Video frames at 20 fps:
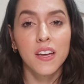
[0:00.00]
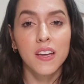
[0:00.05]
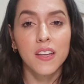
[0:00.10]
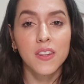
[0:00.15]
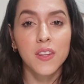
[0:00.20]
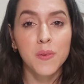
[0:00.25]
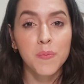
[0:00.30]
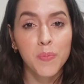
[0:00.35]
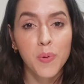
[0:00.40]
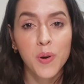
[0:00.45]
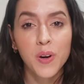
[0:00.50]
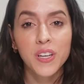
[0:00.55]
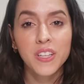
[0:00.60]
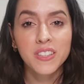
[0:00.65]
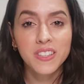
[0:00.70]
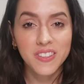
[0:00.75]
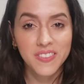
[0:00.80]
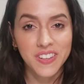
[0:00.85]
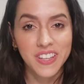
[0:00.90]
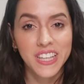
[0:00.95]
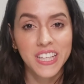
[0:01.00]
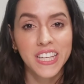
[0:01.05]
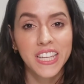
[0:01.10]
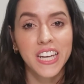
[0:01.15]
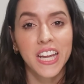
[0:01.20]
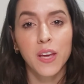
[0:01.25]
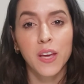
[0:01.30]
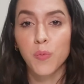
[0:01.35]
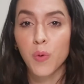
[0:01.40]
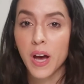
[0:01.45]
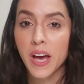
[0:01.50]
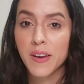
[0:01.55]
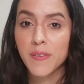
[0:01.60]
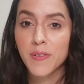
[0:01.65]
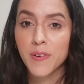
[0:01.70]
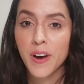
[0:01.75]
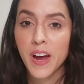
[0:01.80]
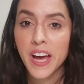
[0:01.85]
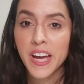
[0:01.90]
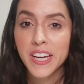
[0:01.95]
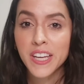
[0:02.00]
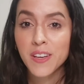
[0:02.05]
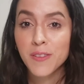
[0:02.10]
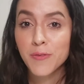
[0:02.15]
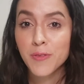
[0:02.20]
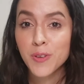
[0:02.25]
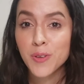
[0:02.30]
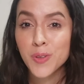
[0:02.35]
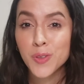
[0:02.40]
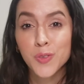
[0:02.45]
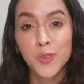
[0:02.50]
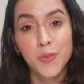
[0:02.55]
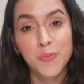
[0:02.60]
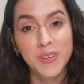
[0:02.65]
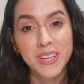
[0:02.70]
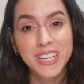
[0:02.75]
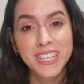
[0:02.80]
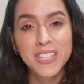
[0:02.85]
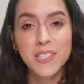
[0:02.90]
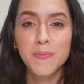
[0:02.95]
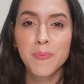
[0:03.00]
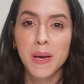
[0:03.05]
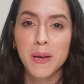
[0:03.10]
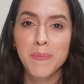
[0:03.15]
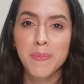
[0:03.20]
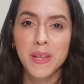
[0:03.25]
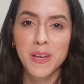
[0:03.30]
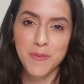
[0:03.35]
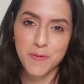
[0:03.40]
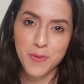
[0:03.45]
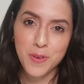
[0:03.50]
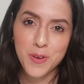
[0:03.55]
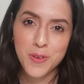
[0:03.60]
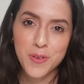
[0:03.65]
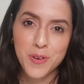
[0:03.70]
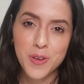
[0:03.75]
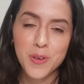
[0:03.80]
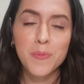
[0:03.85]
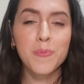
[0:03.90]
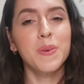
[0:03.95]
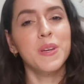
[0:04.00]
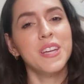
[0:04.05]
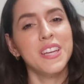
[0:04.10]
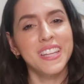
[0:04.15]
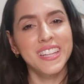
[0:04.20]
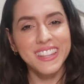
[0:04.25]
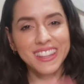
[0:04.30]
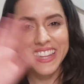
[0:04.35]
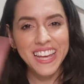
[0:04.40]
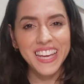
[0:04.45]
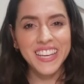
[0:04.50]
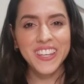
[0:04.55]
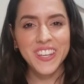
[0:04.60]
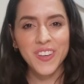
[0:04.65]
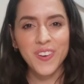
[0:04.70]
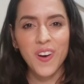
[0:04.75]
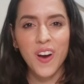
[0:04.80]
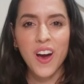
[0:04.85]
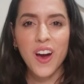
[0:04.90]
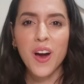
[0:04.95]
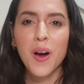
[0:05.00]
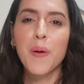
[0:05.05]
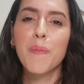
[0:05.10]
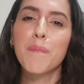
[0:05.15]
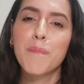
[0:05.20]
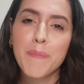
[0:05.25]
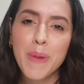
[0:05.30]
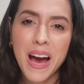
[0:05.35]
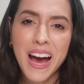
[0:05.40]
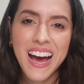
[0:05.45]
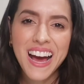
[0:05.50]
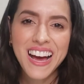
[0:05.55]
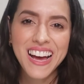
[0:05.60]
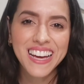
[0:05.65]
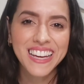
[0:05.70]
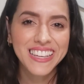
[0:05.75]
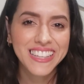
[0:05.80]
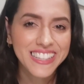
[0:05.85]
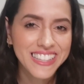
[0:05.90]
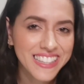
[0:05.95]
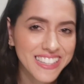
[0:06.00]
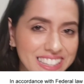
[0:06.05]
the importance of eating a wide variety of foods from each My Plate food group. Thank you all. Bye.